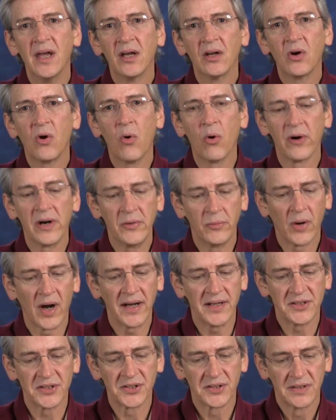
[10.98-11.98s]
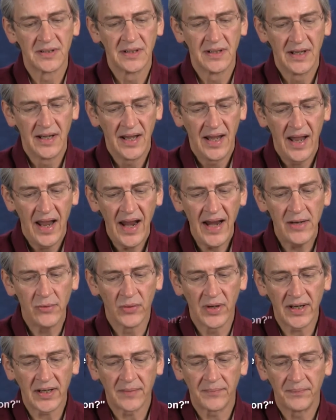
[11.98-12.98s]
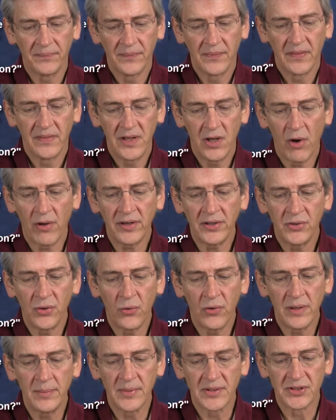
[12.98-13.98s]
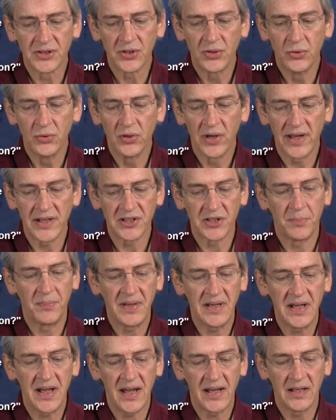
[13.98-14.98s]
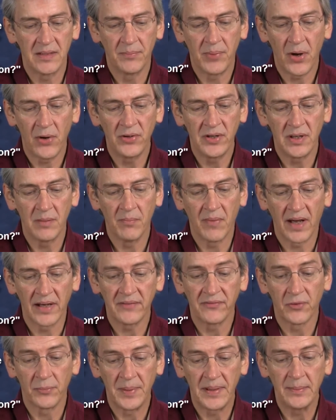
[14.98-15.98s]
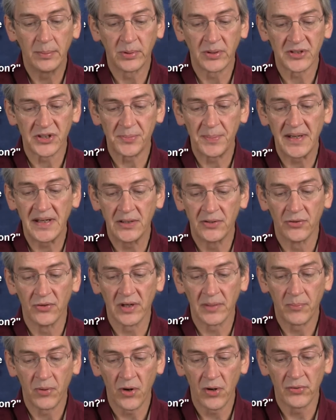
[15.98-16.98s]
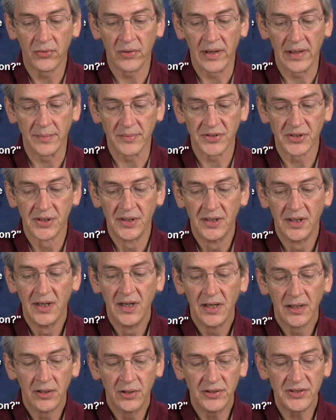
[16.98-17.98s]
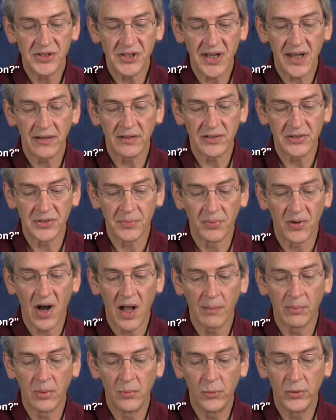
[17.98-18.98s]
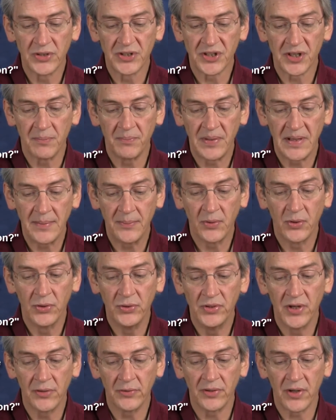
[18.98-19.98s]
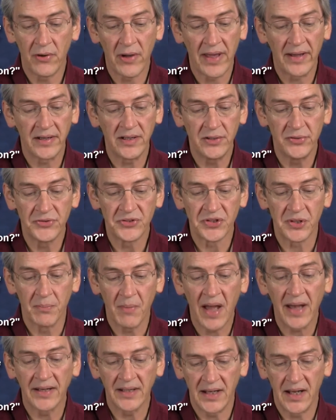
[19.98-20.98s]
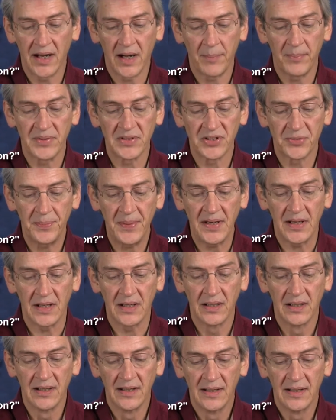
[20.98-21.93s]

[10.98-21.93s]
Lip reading: Corey writes, "Hey Rick, the auditorium at school has a PA and podium mic for people to speak during programs. Good sound is a problem when some people who don't know how to use the mic get up and speak.